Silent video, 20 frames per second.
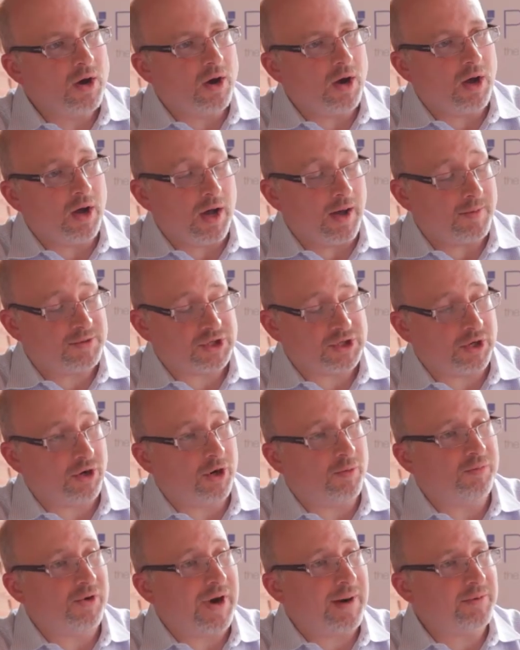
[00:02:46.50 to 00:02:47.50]

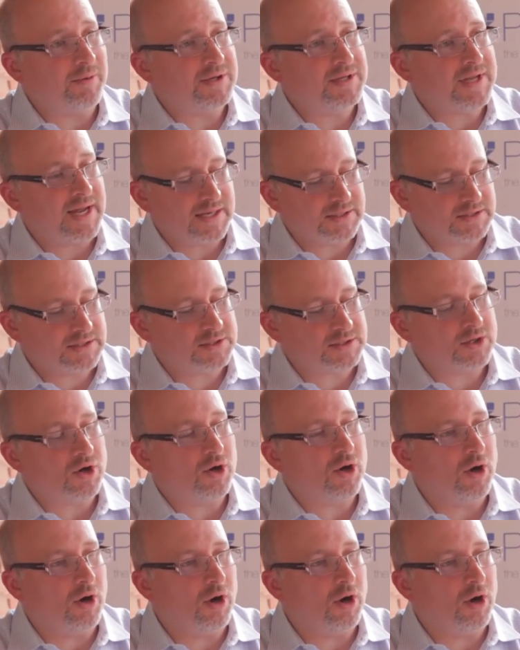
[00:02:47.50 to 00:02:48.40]
All property taxes,